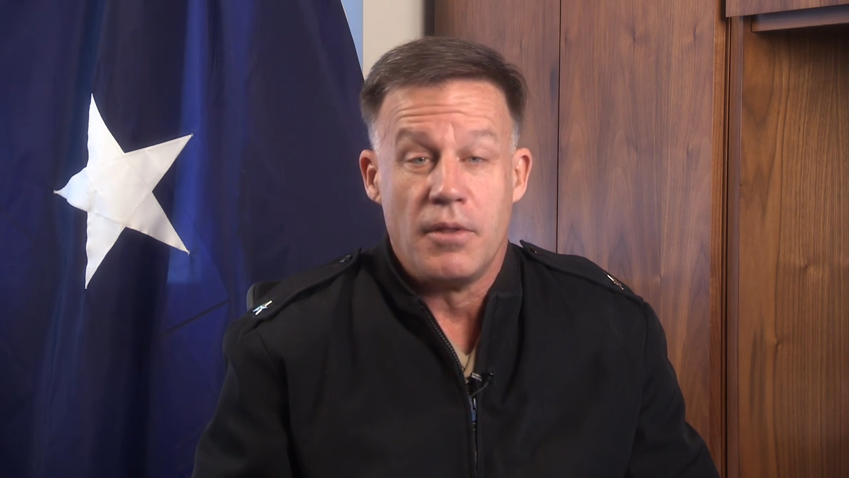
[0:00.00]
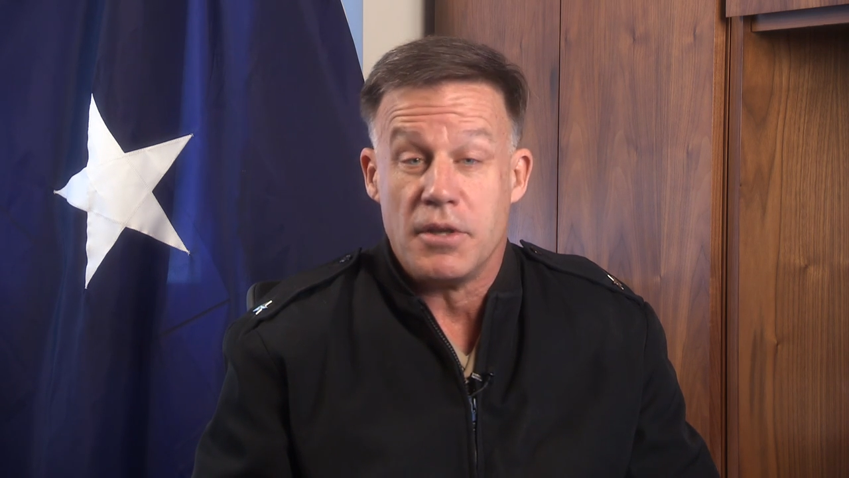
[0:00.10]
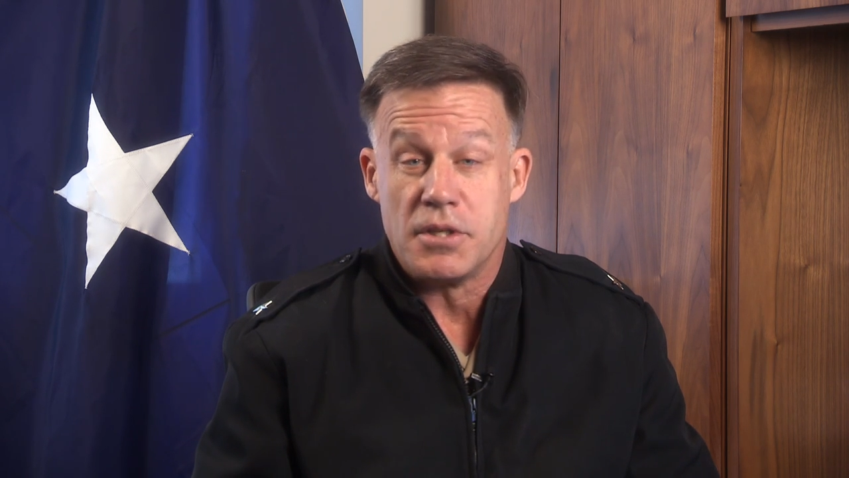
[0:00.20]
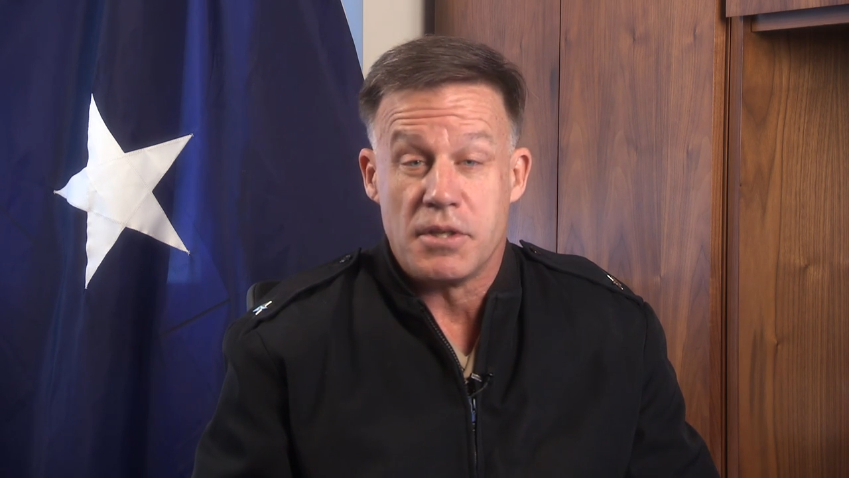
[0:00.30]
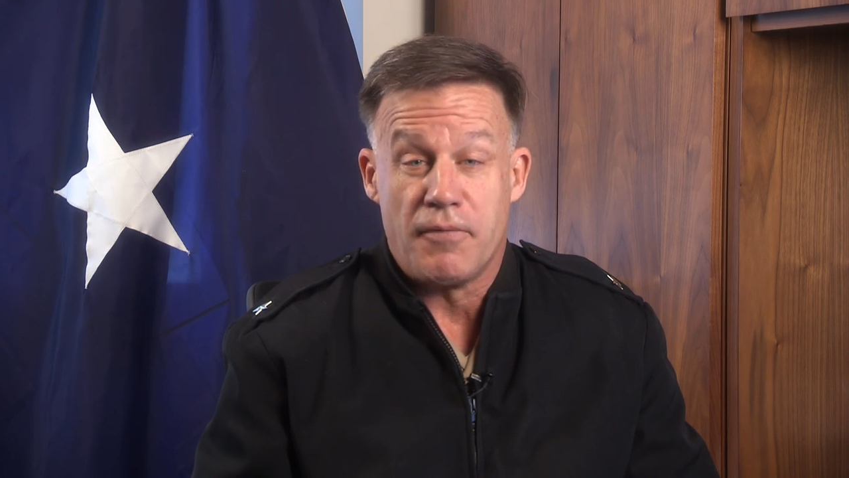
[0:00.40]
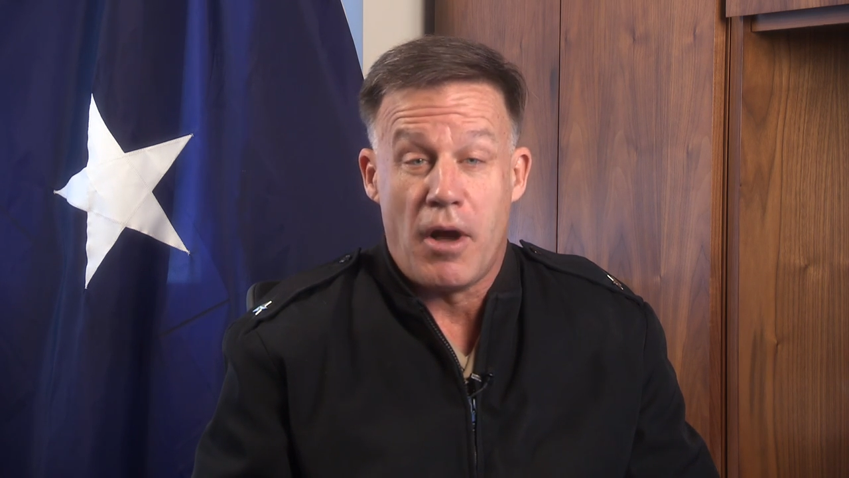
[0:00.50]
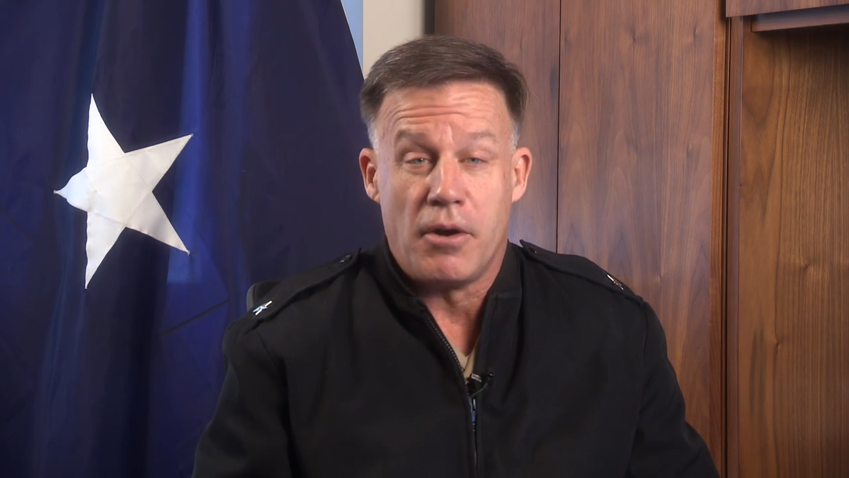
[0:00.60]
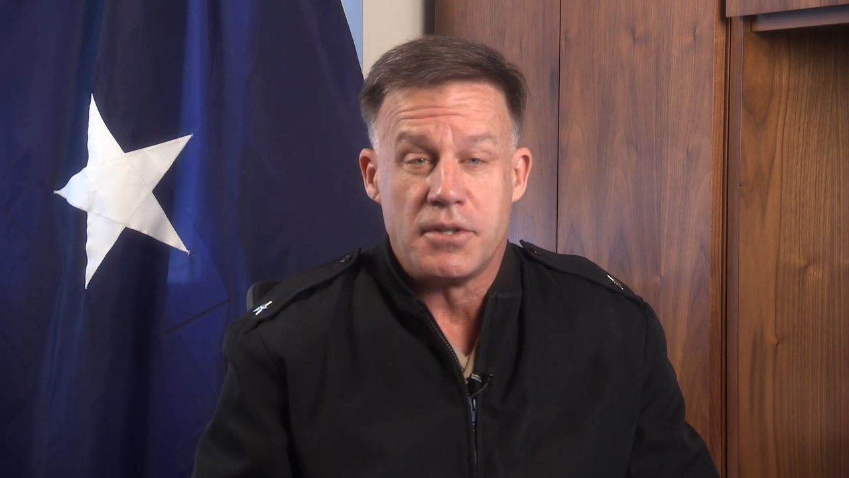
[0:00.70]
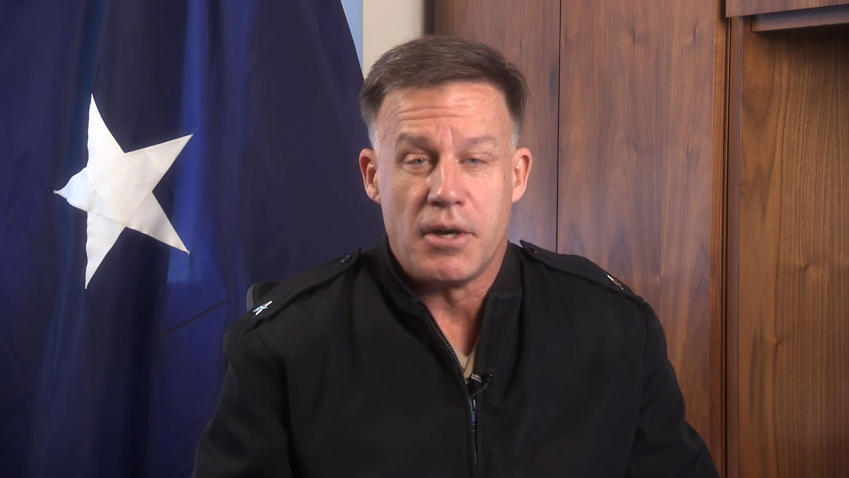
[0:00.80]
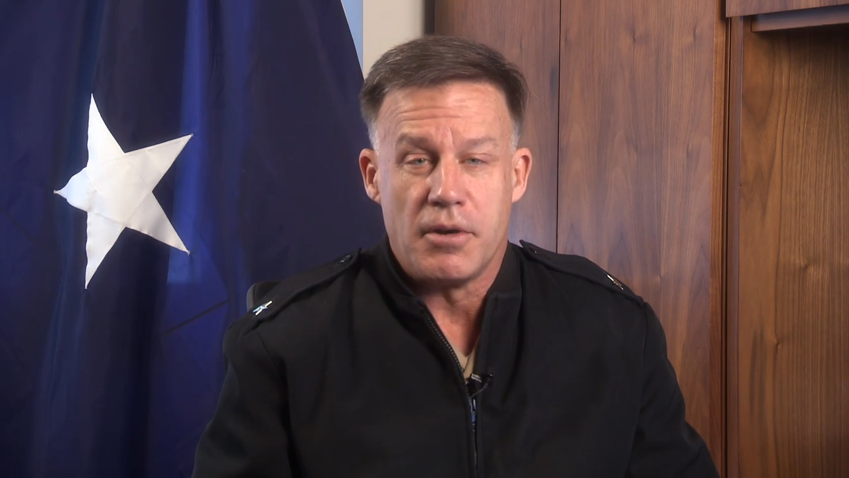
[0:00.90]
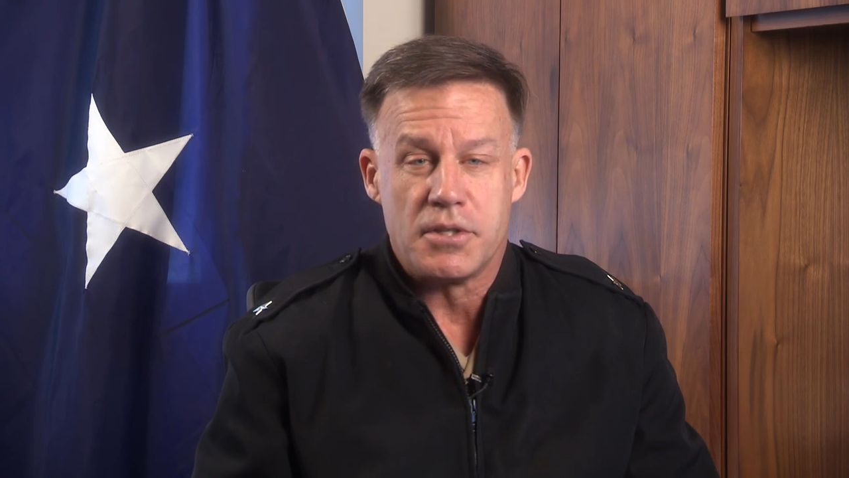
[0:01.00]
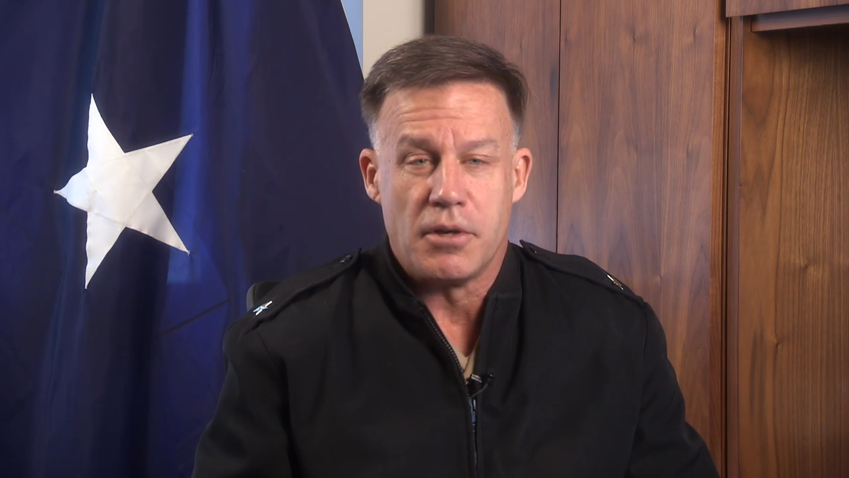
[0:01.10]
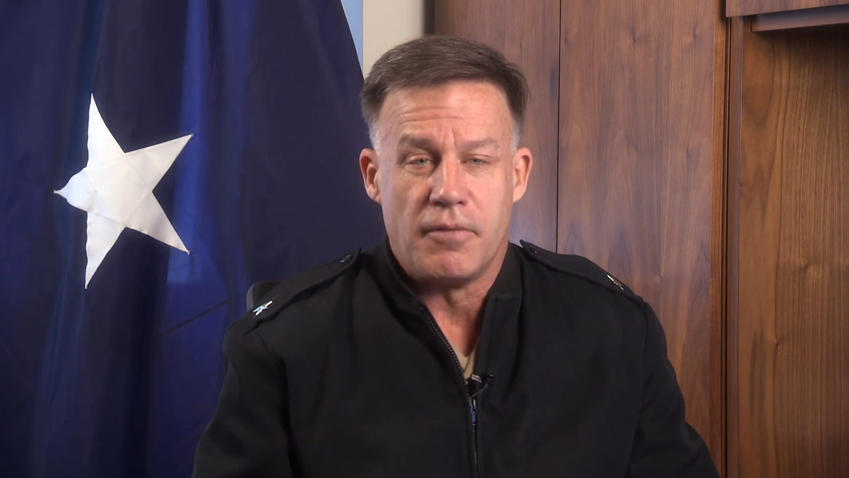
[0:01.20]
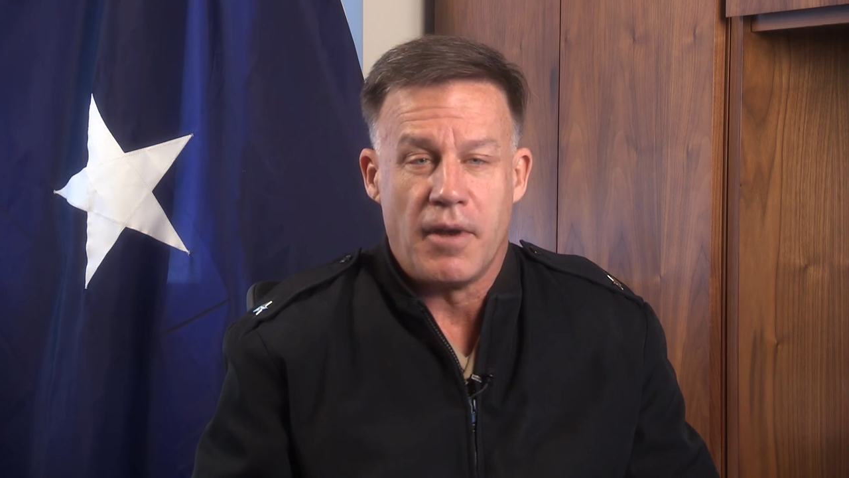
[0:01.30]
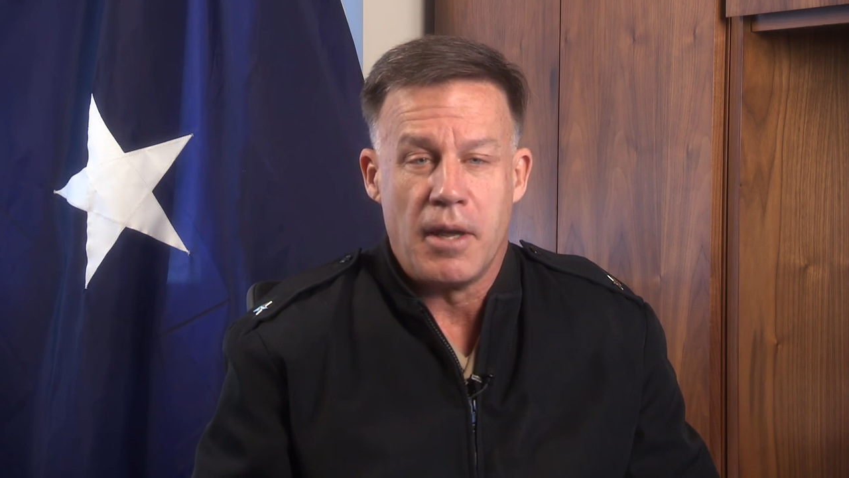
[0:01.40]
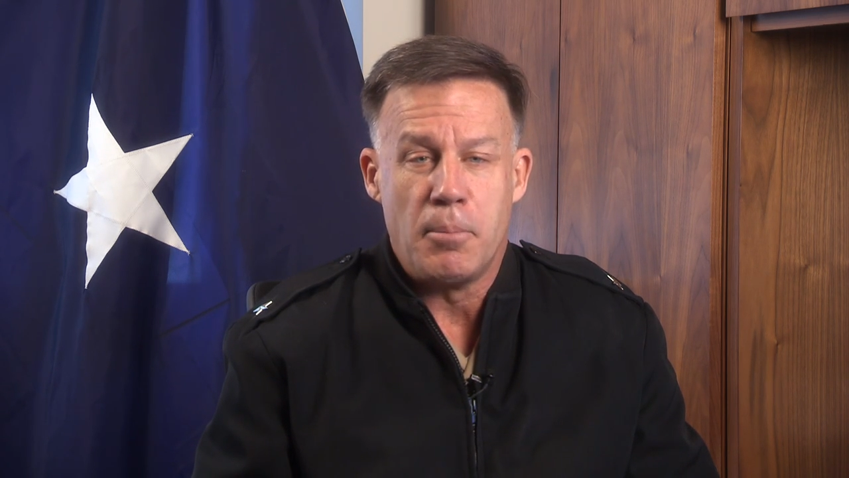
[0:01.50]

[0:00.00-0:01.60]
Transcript: This is a voluntary survey,